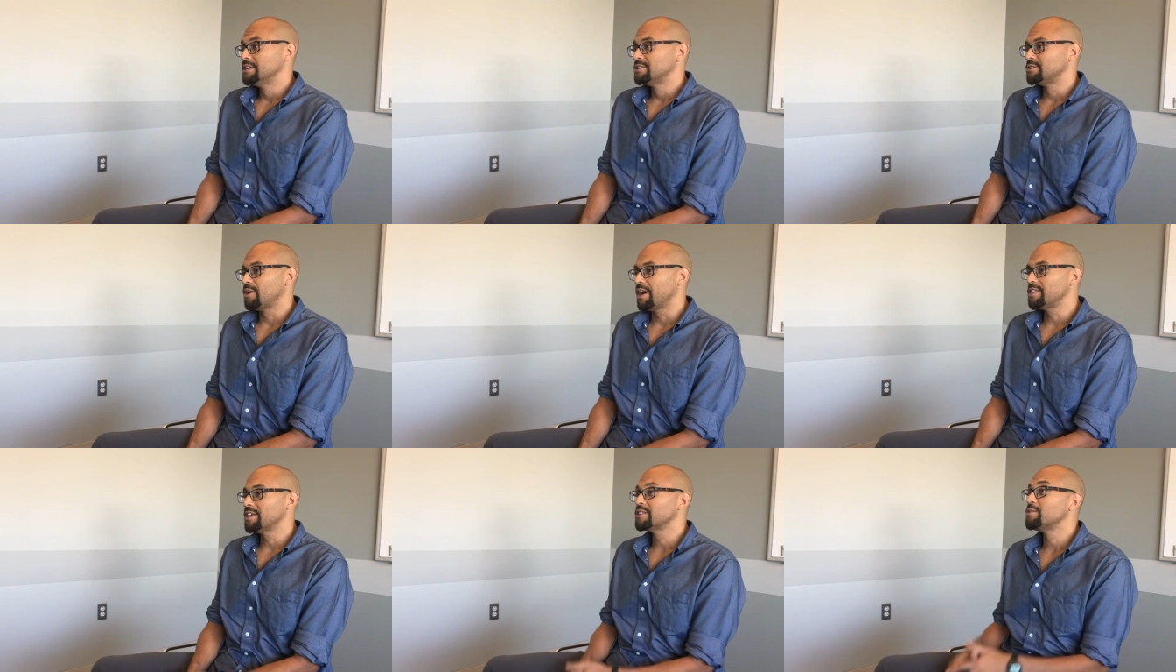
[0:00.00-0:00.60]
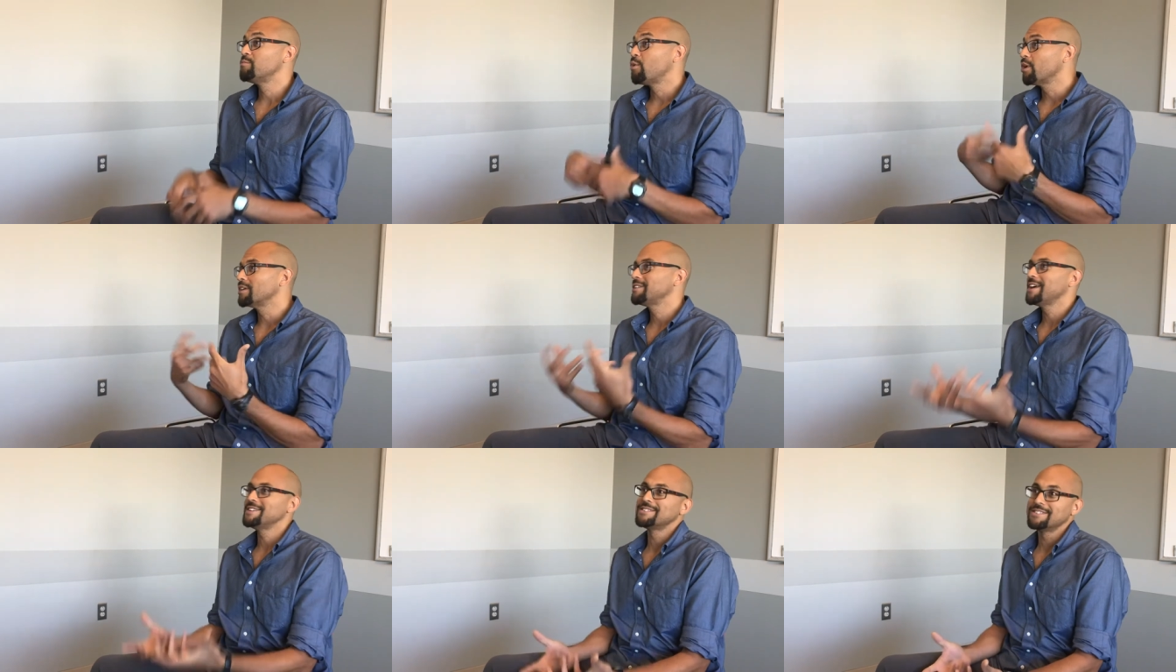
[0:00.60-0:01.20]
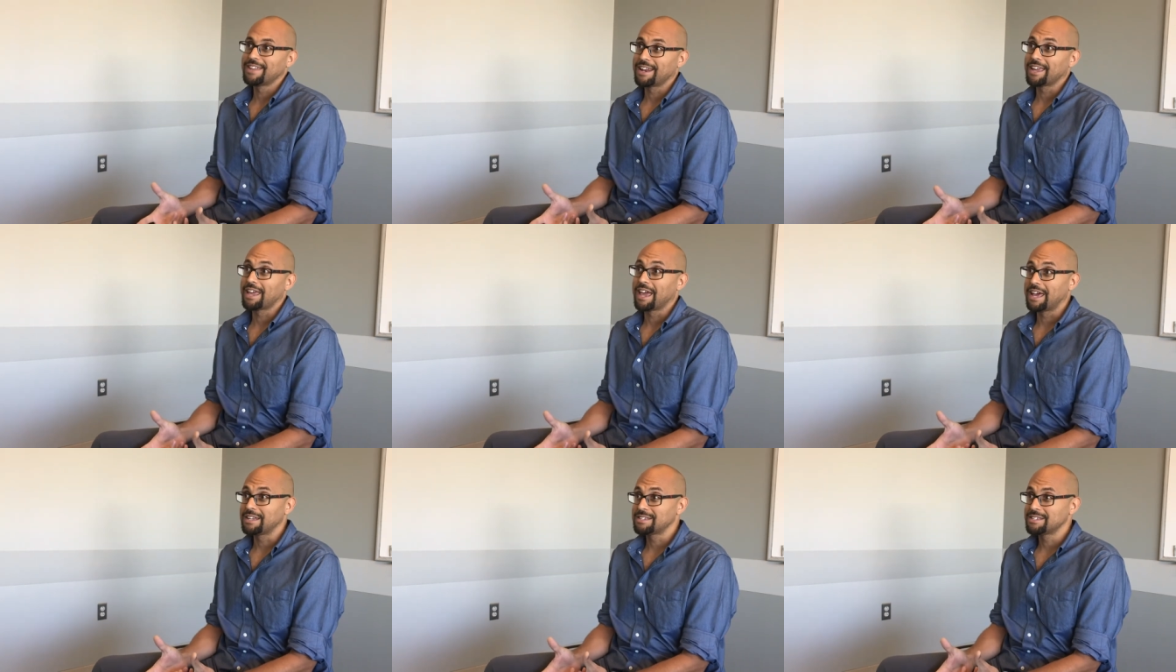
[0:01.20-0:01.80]
So I think the more attention that it
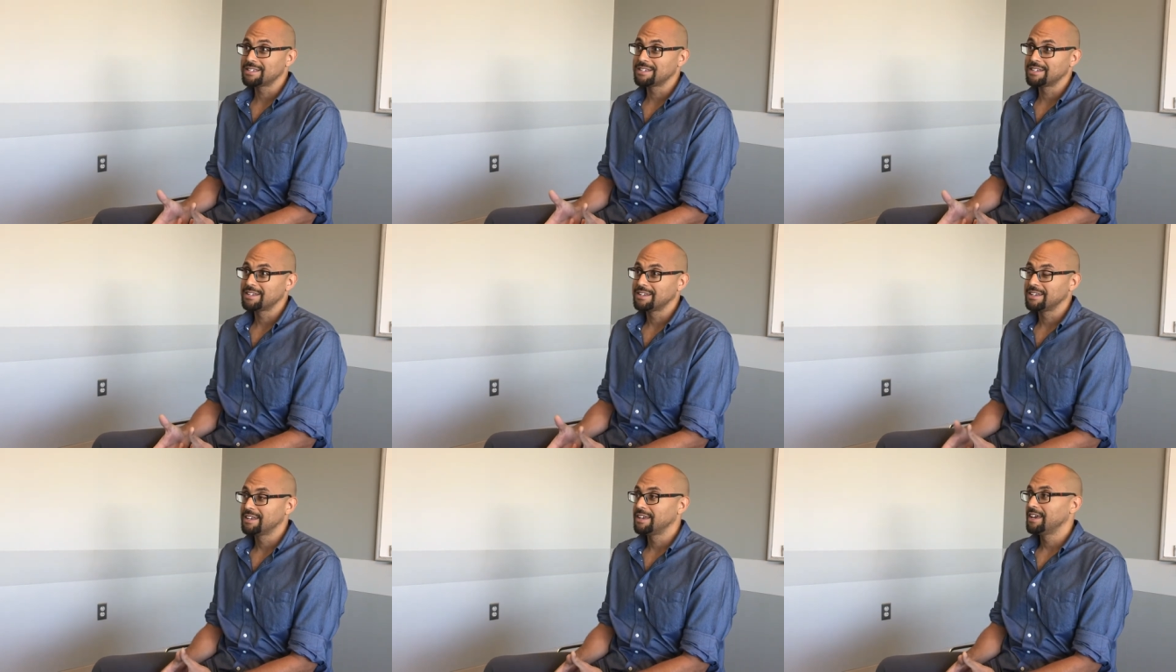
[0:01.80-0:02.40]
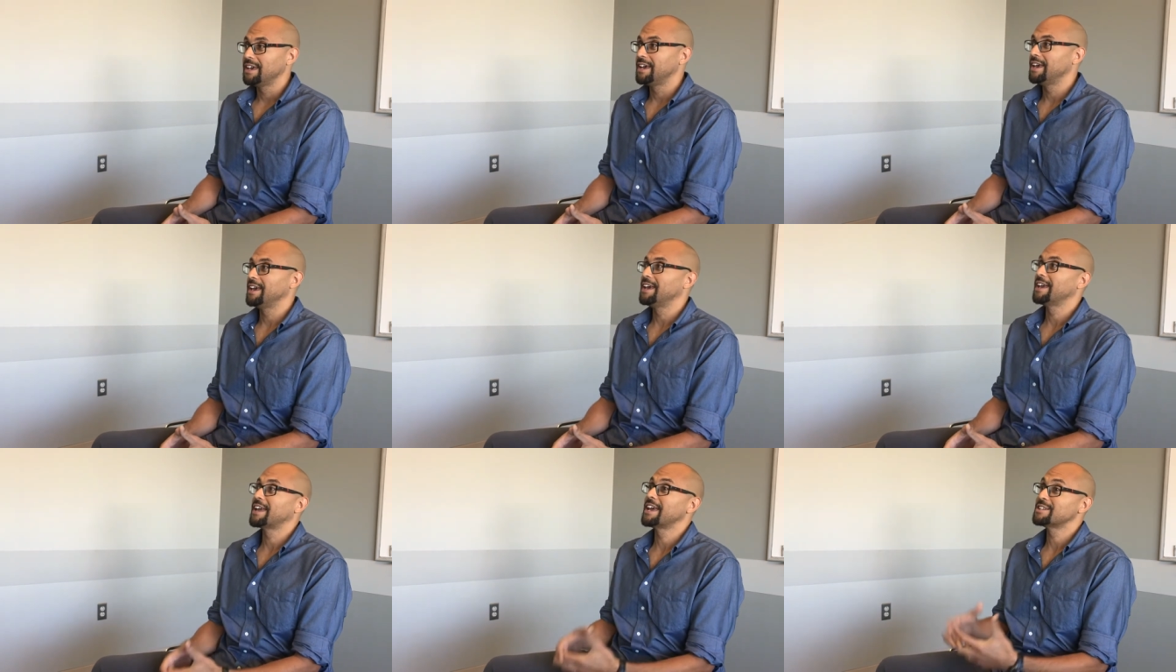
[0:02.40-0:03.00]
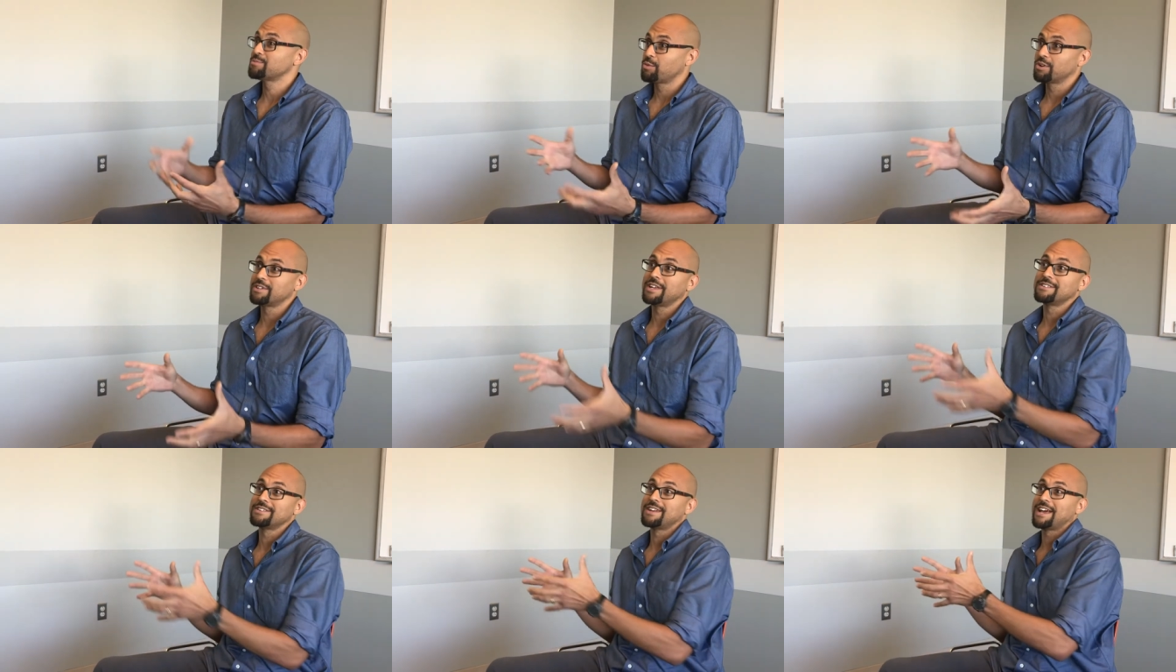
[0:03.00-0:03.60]
gets, it gets more
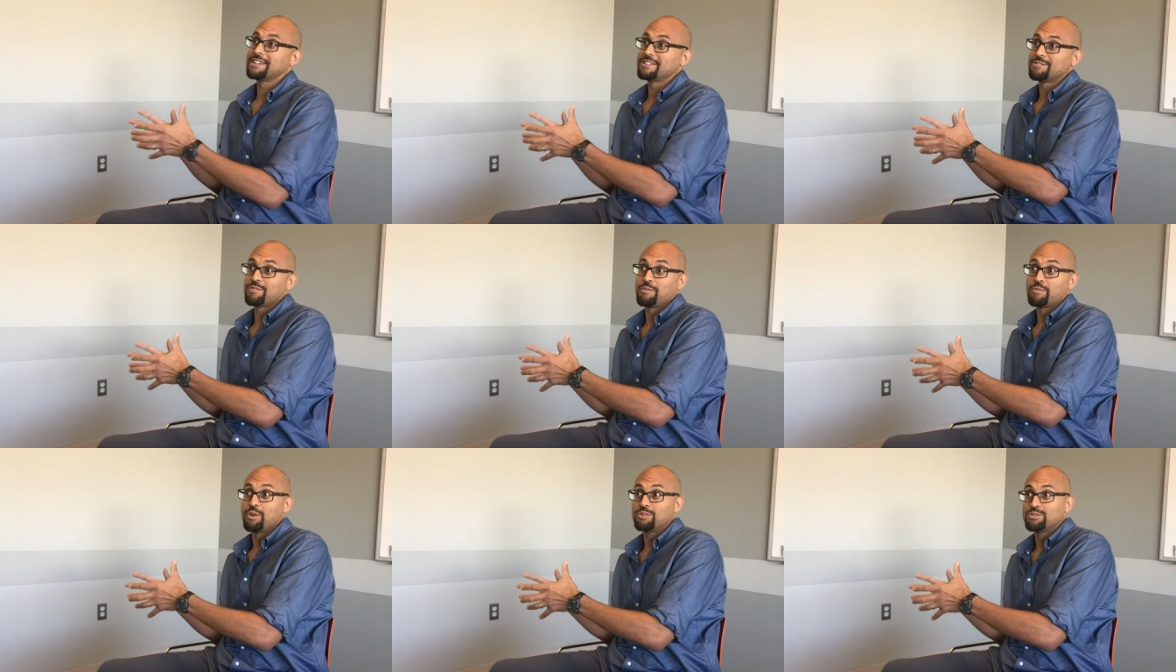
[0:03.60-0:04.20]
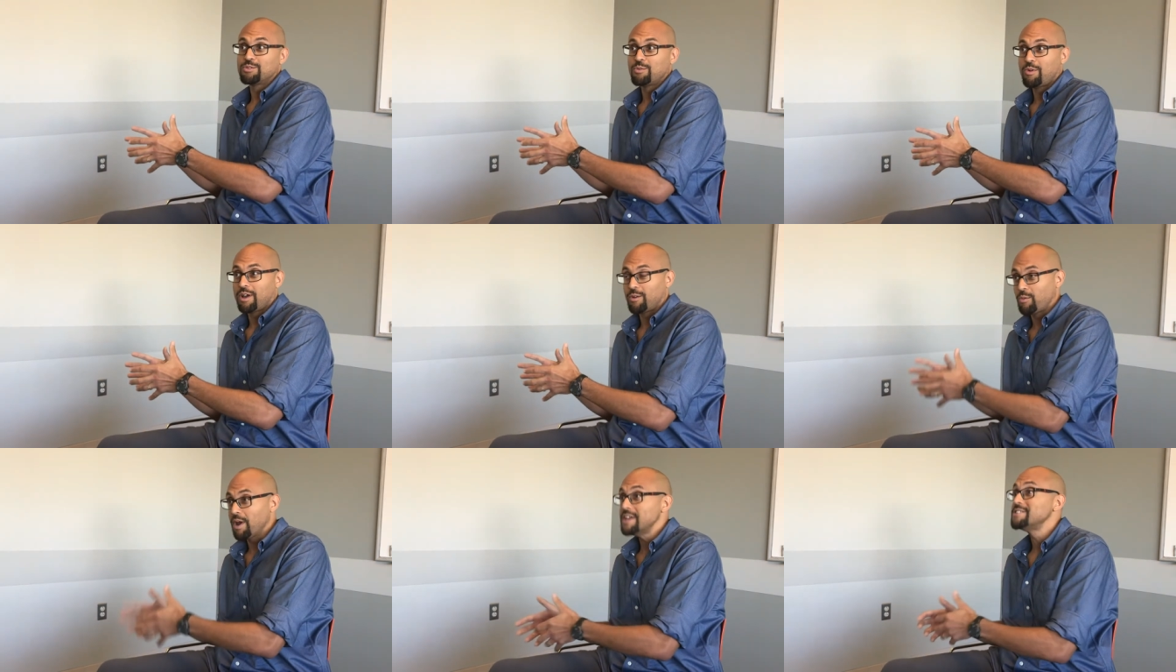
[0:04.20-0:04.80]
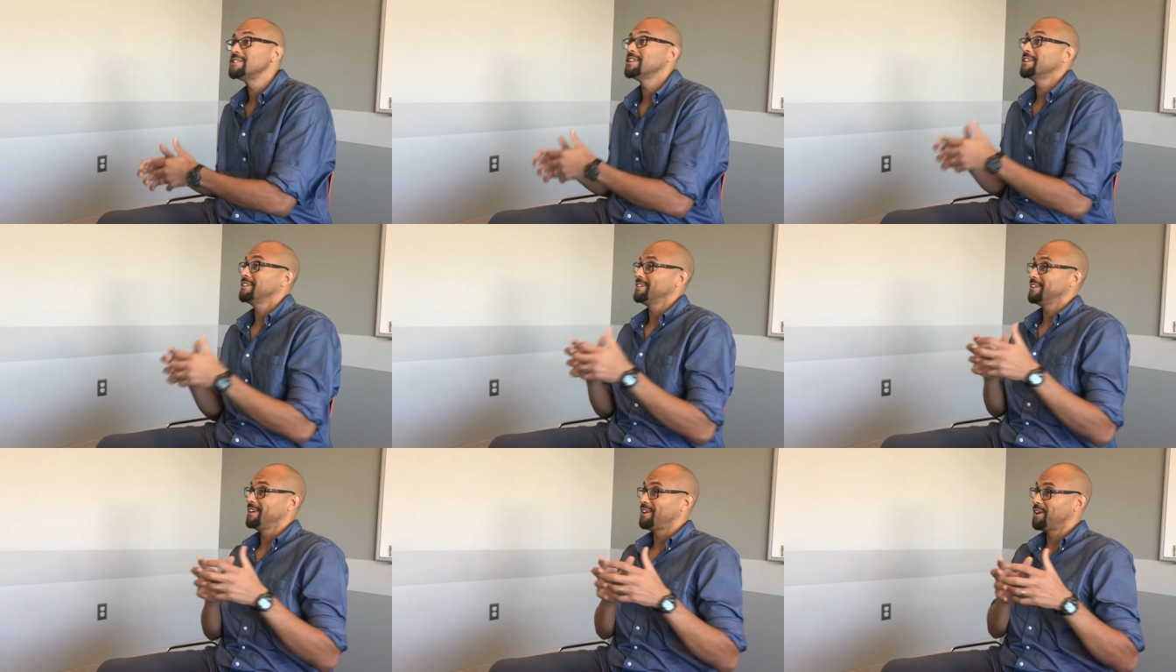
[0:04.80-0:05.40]
attention not just from those who want to wage
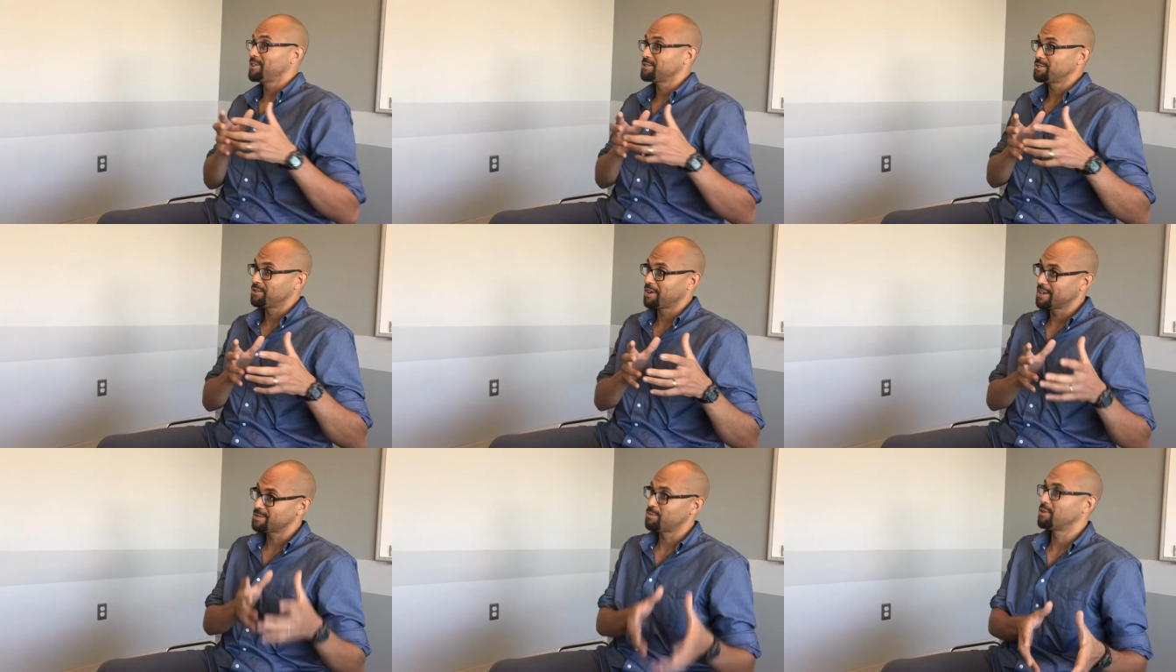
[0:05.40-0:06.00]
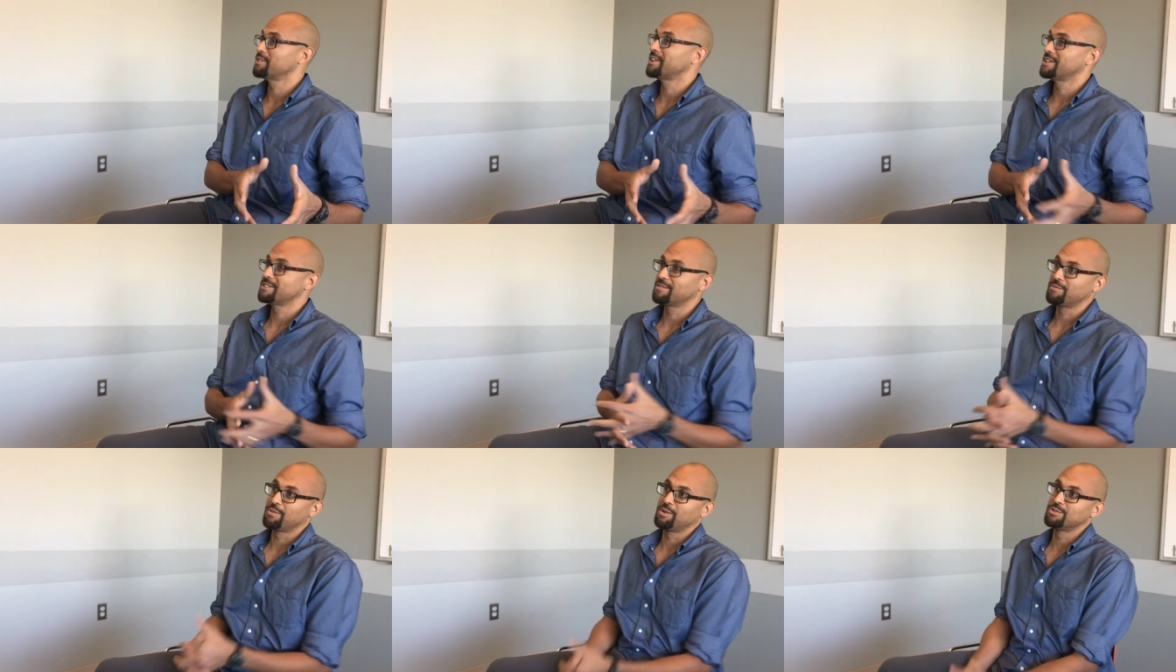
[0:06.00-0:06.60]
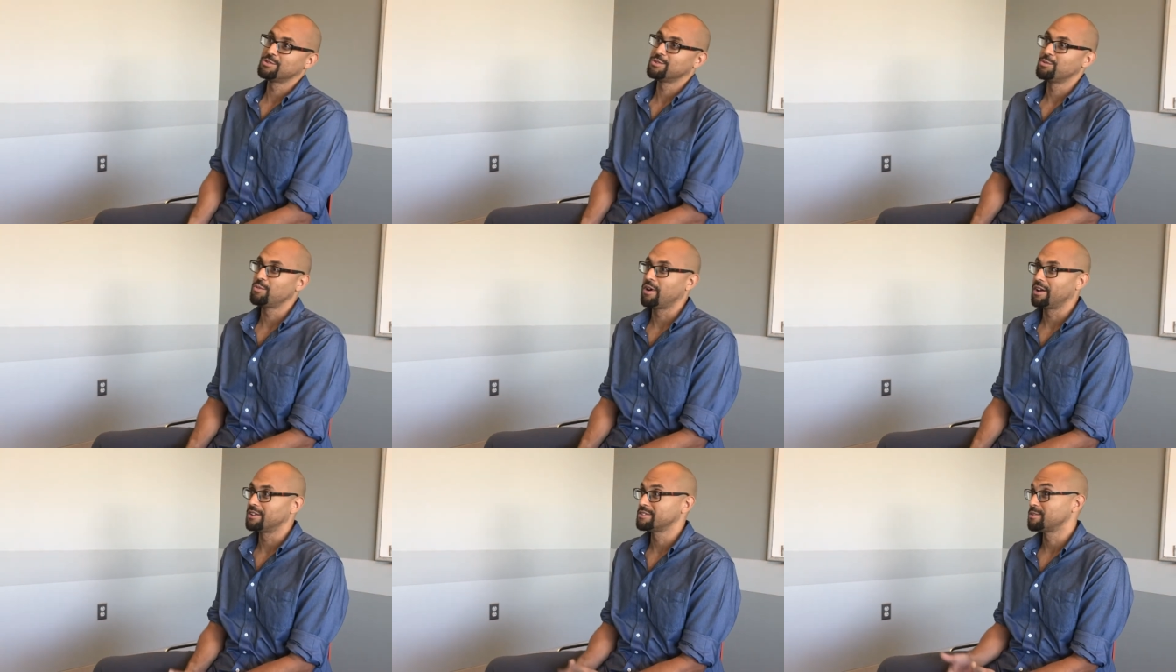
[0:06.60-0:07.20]
it, it also gets more attention from those who
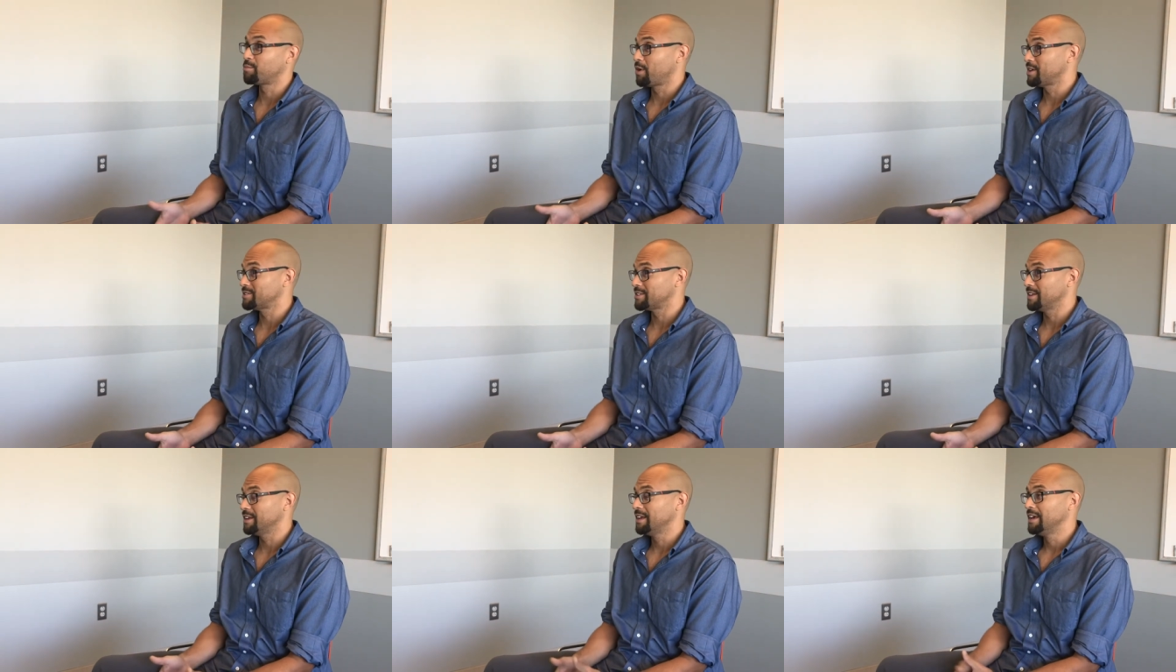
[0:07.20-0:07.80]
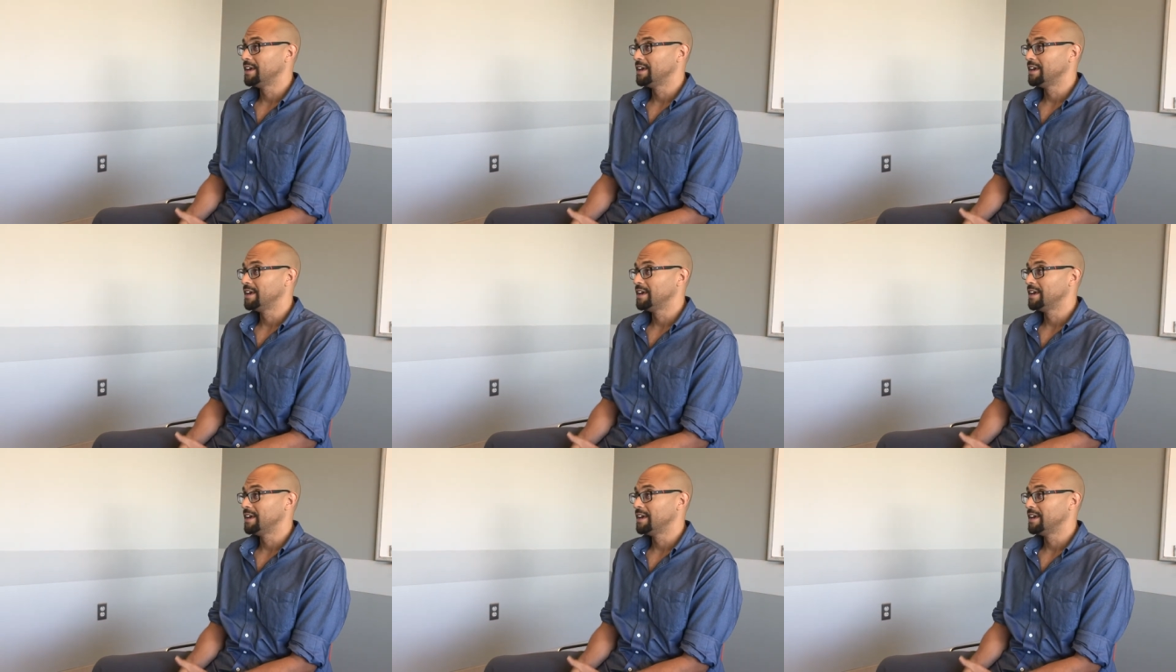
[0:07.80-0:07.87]
want to suppress it.